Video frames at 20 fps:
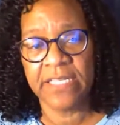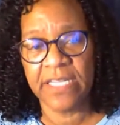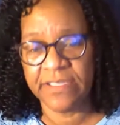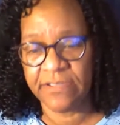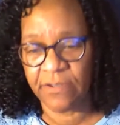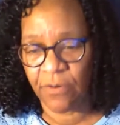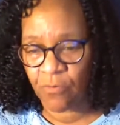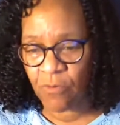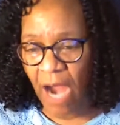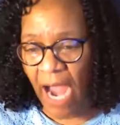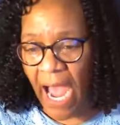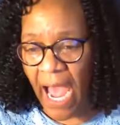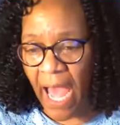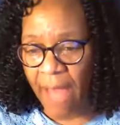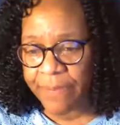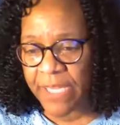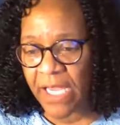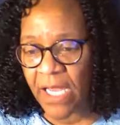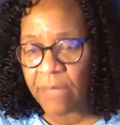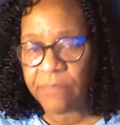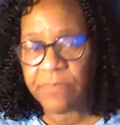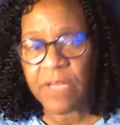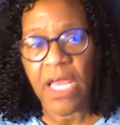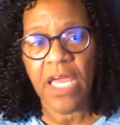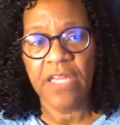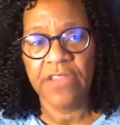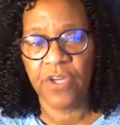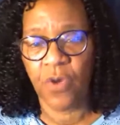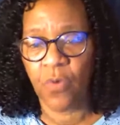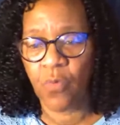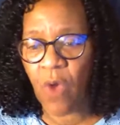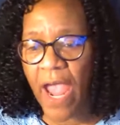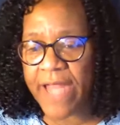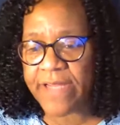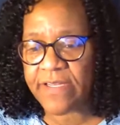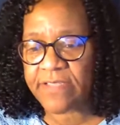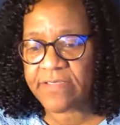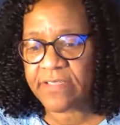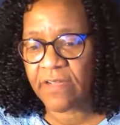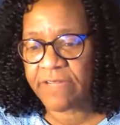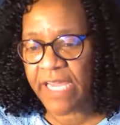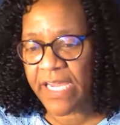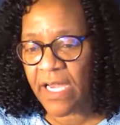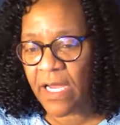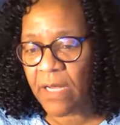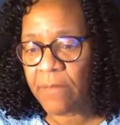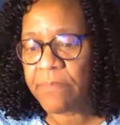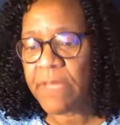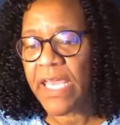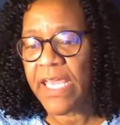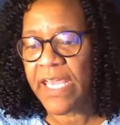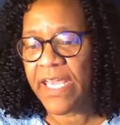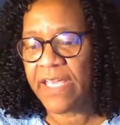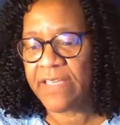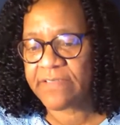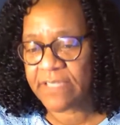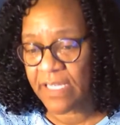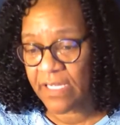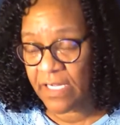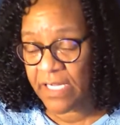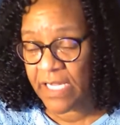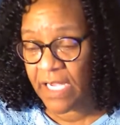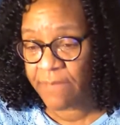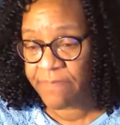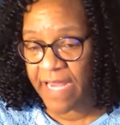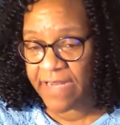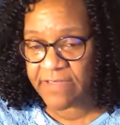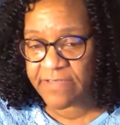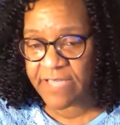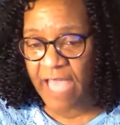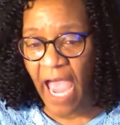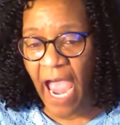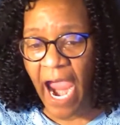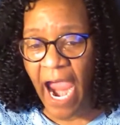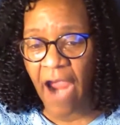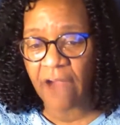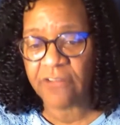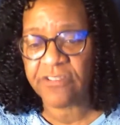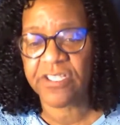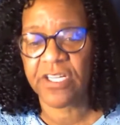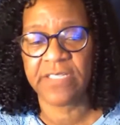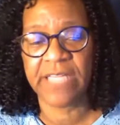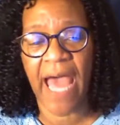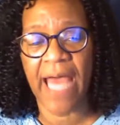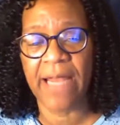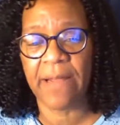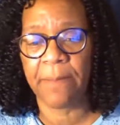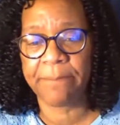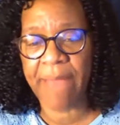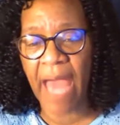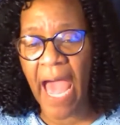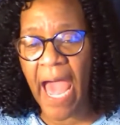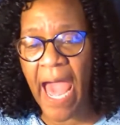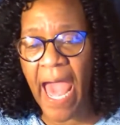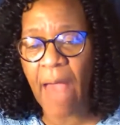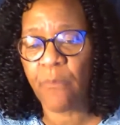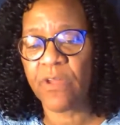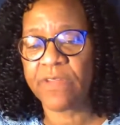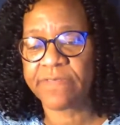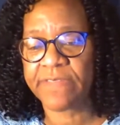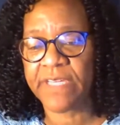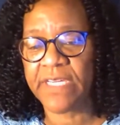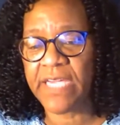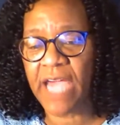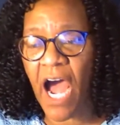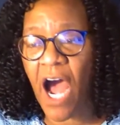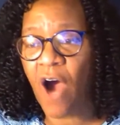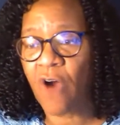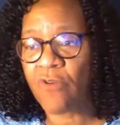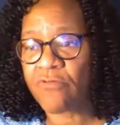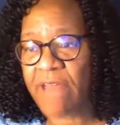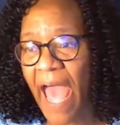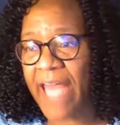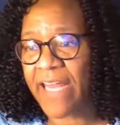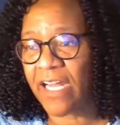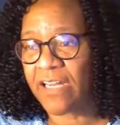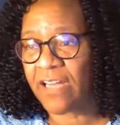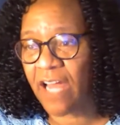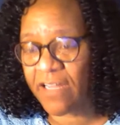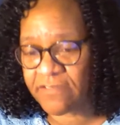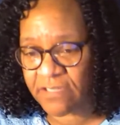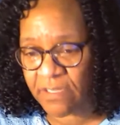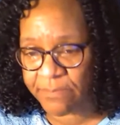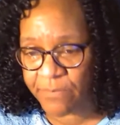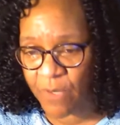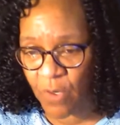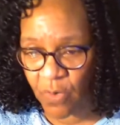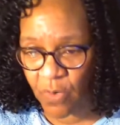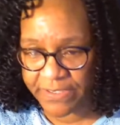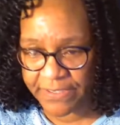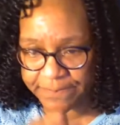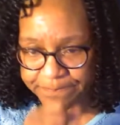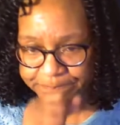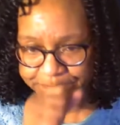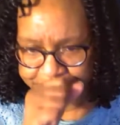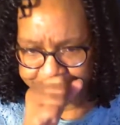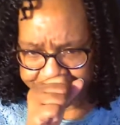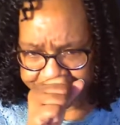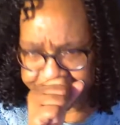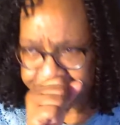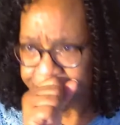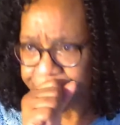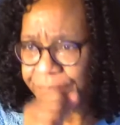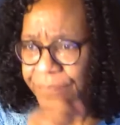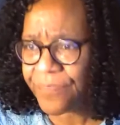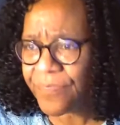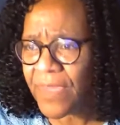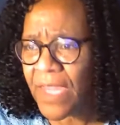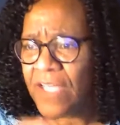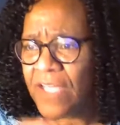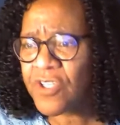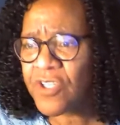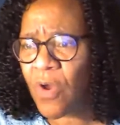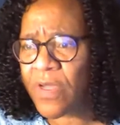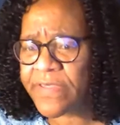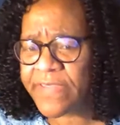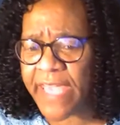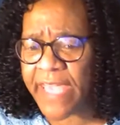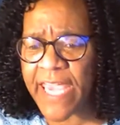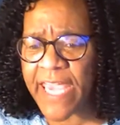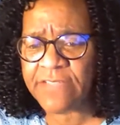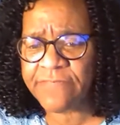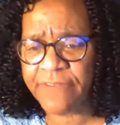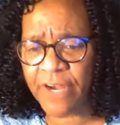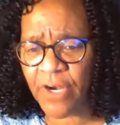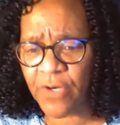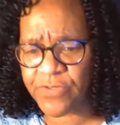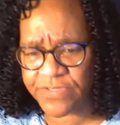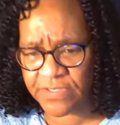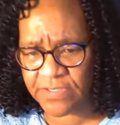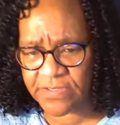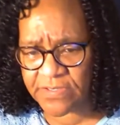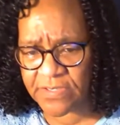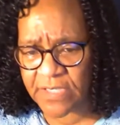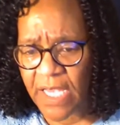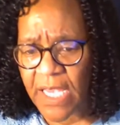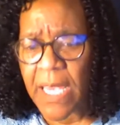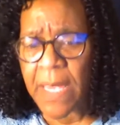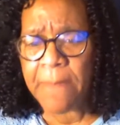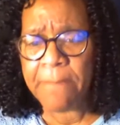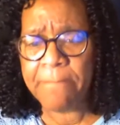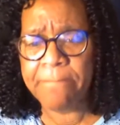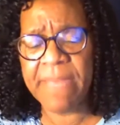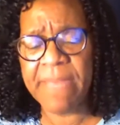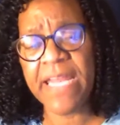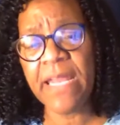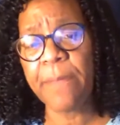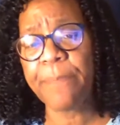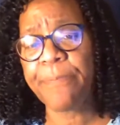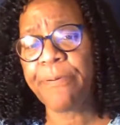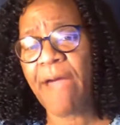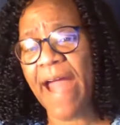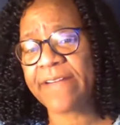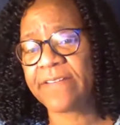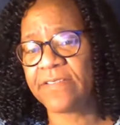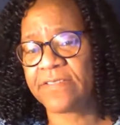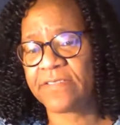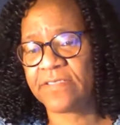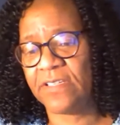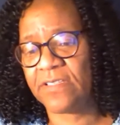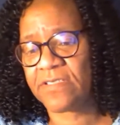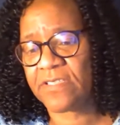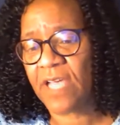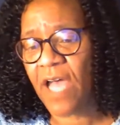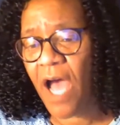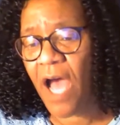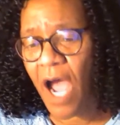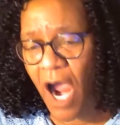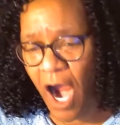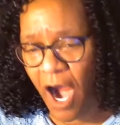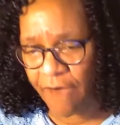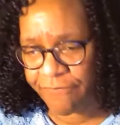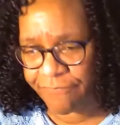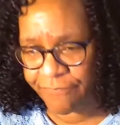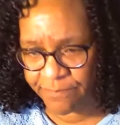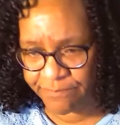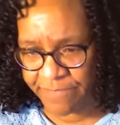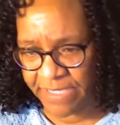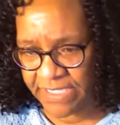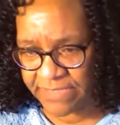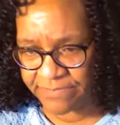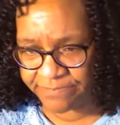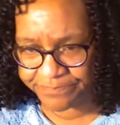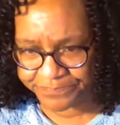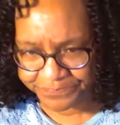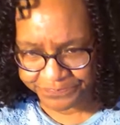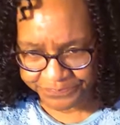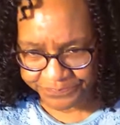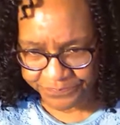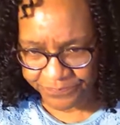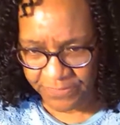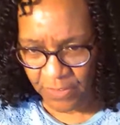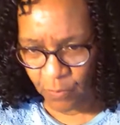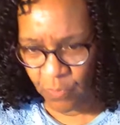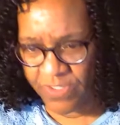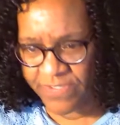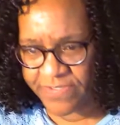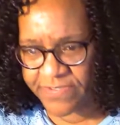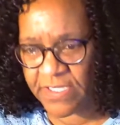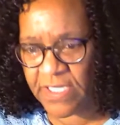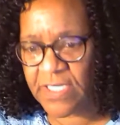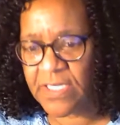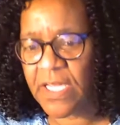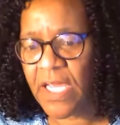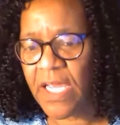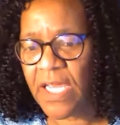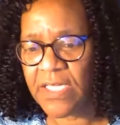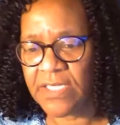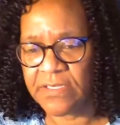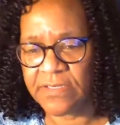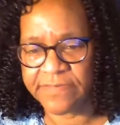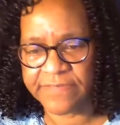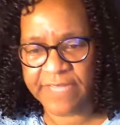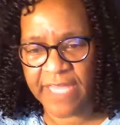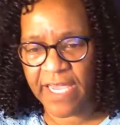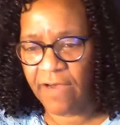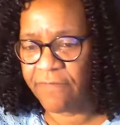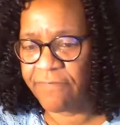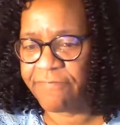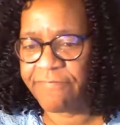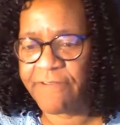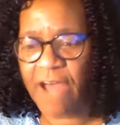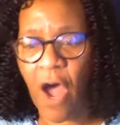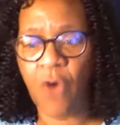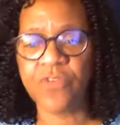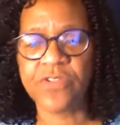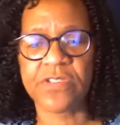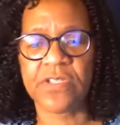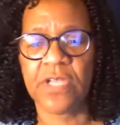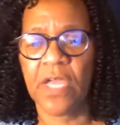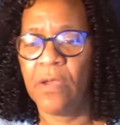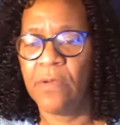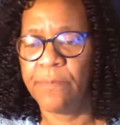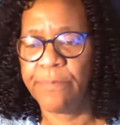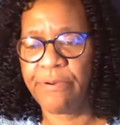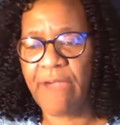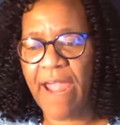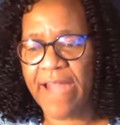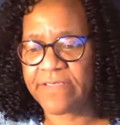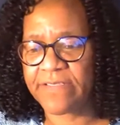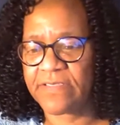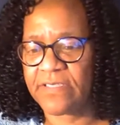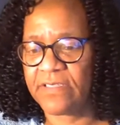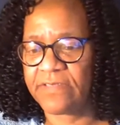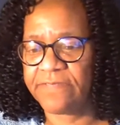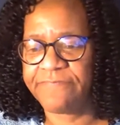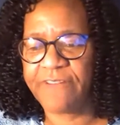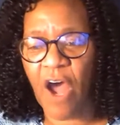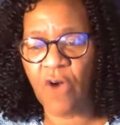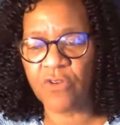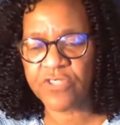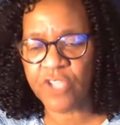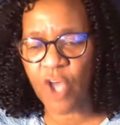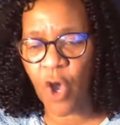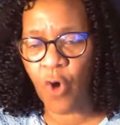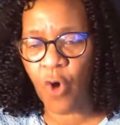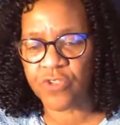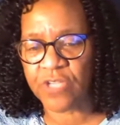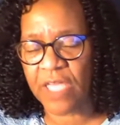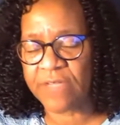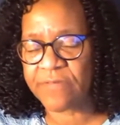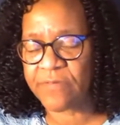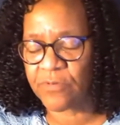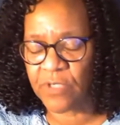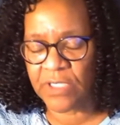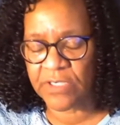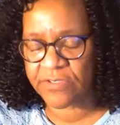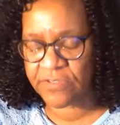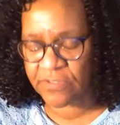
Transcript: neither rob him. The wages of him is him that is hired shall not abide with thee all night and until morning. So in these verses, many practices are forbidden. We see they are false practices, false oaths,